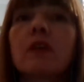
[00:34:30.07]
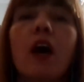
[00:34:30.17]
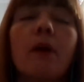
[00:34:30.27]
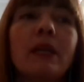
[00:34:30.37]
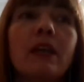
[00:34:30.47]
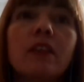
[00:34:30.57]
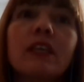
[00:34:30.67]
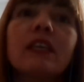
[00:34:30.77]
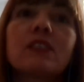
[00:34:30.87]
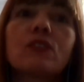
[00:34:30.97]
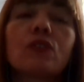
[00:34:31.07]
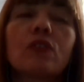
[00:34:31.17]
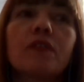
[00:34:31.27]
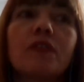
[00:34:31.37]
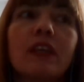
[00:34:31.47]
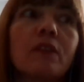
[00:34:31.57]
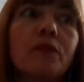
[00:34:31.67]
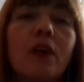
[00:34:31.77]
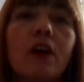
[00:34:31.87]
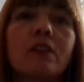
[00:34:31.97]
I mean, I think it's a sort of thing
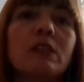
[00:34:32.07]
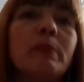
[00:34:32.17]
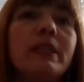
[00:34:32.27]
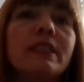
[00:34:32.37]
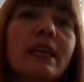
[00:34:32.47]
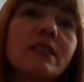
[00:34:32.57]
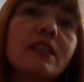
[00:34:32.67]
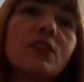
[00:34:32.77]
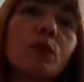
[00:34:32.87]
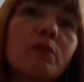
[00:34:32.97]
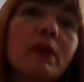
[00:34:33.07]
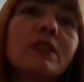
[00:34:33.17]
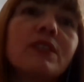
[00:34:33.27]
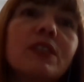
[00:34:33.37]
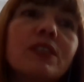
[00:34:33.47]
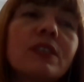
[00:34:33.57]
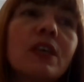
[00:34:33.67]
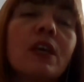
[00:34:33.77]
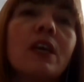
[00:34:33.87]
of to be tested with ministers.